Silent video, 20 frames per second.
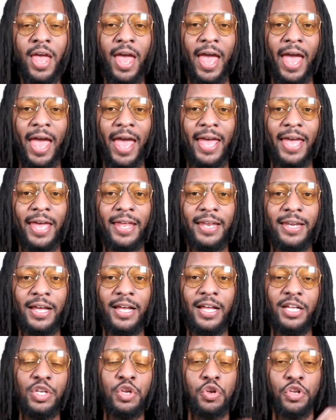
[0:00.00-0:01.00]
And
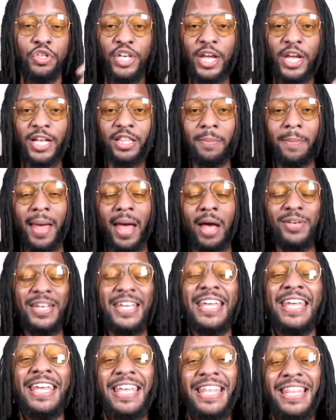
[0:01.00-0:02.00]
you can check them out
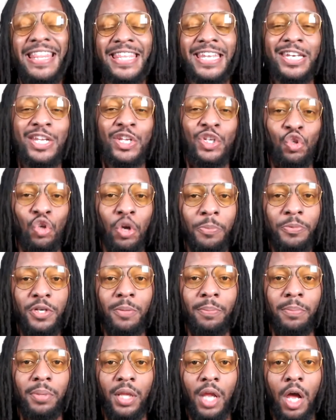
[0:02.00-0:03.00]
in the description
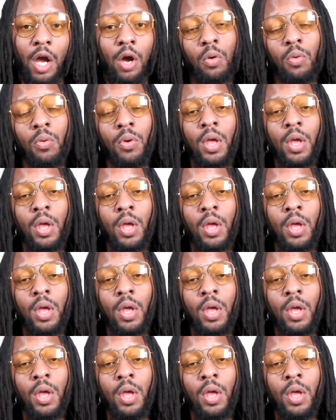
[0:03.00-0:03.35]
below.